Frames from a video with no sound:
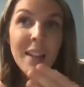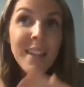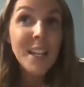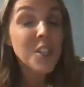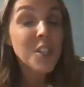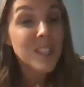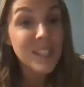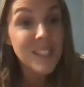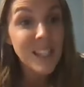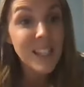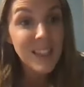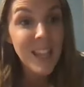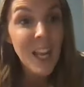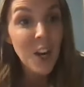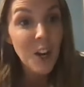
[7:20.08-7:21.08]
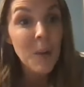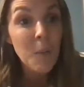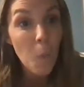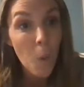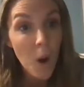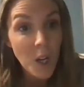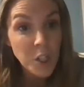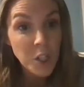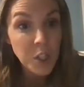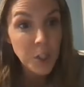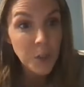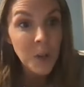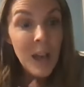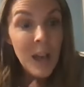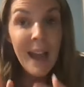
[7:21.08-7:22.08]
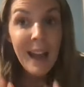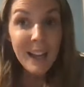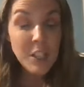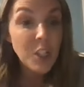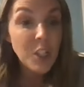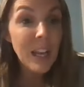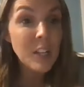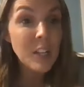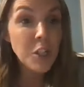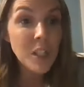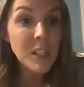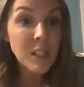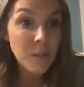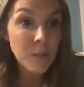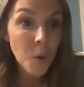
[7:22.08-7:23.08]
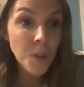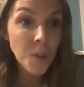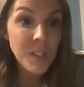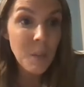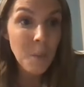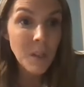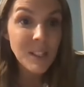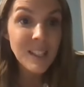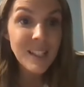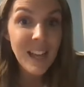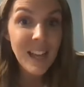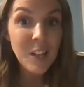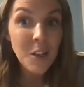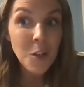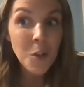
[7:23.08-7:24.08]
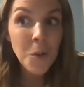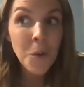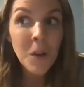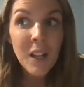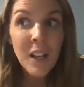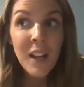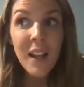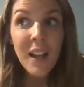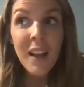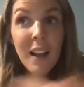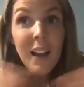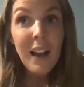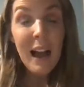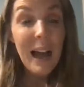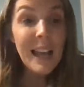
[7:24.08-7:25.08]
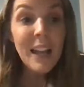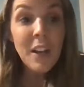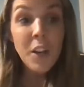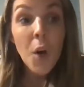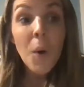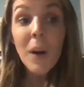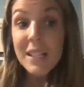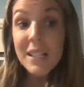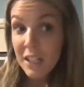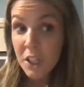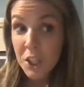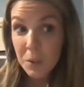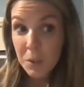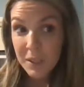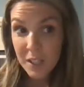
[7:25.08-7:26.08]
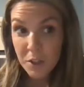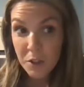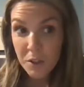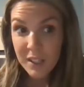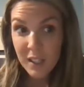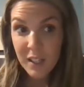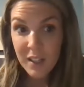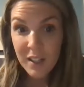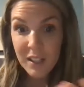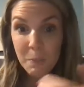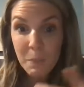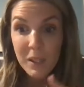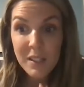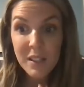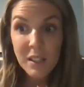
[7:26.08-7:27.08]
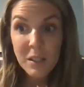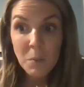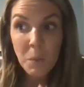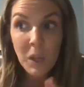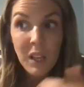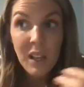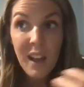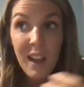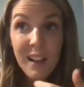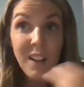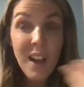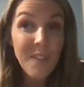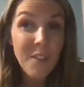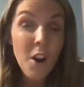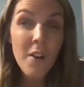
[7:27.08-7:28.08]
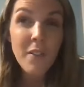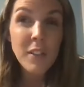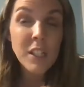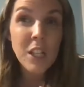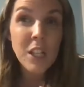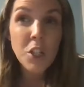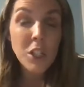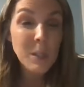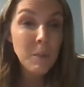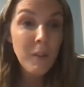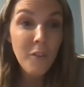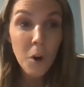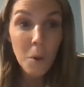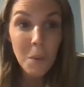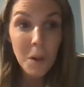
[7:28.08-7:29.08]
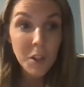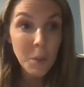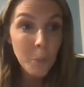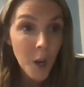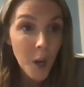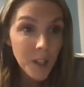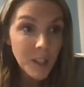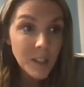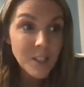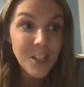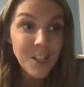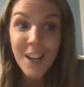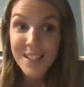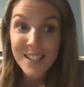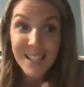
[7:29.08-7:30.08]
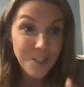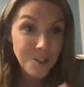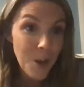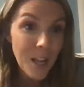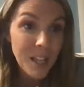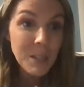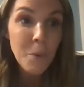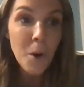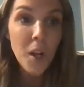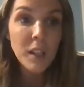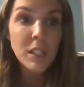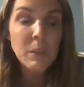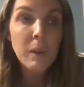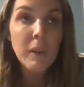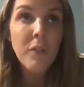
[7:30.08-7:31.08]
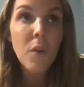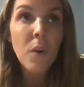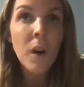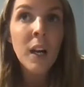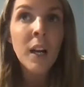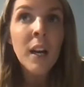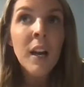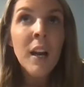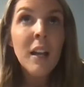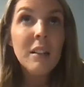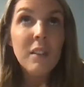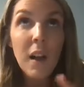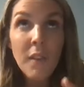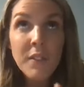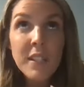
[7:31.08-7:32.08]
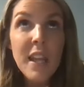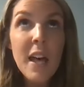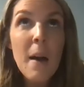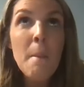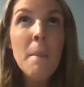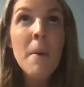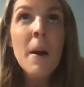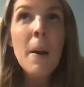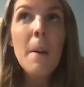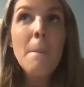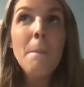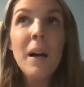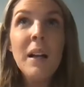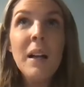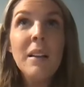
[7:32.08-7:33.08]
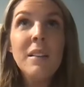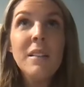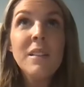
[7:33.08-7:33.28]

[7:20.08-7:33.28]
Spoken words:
that just sit there and watch you. Actually, I just enrolled someone tonight who I had no idea she was interested in this business. We had have conversations before about the products. She had tried the products before, loved them, but